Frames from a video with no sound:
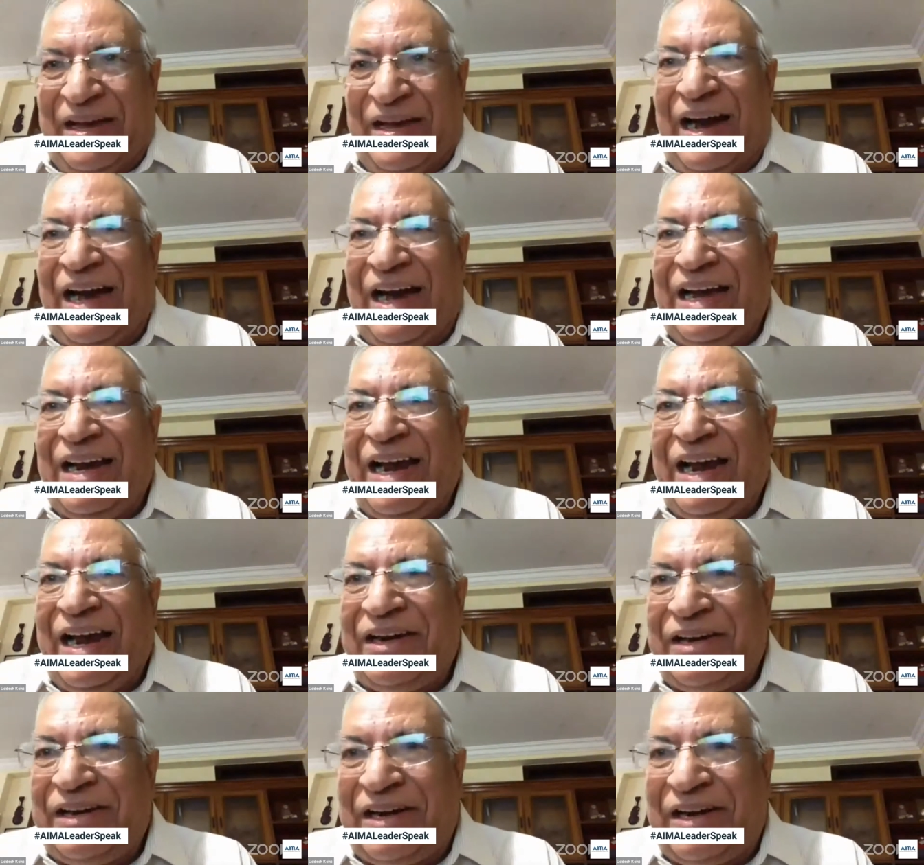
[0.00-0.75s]

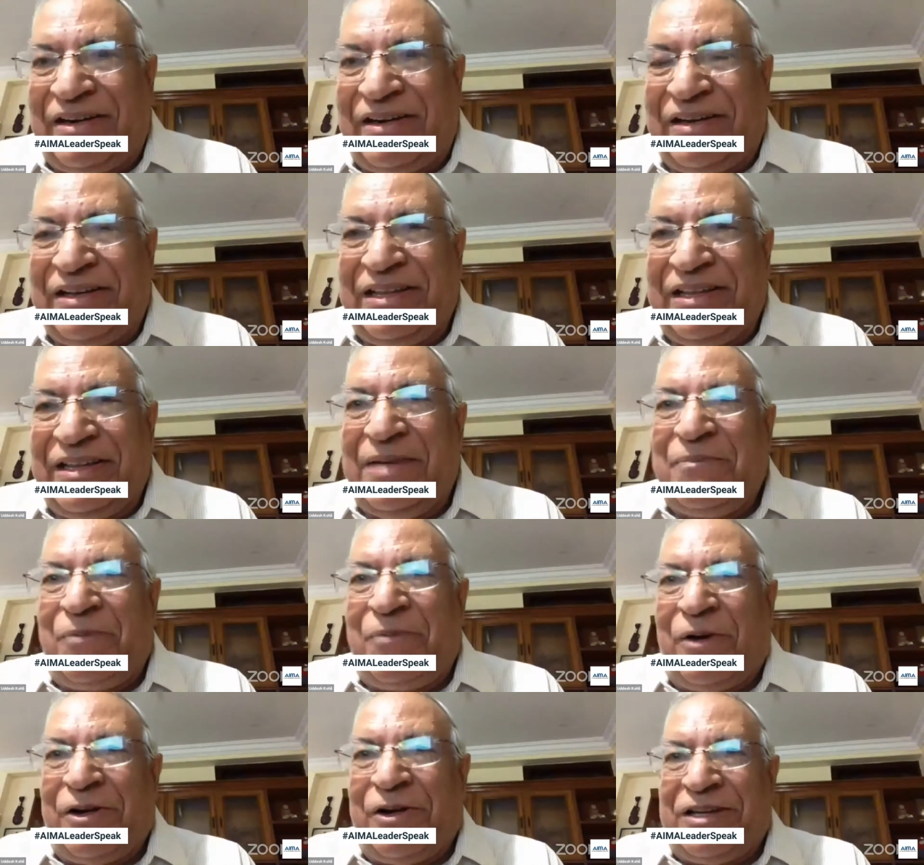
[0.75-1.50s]
highlighted the
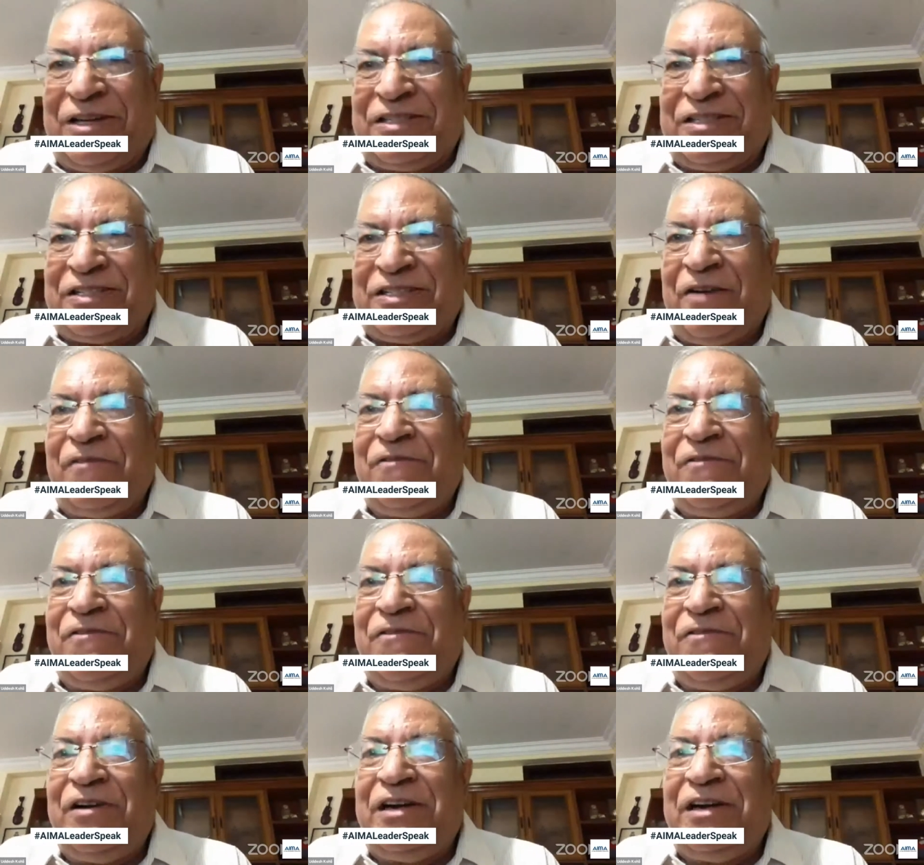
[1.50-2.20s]
importance of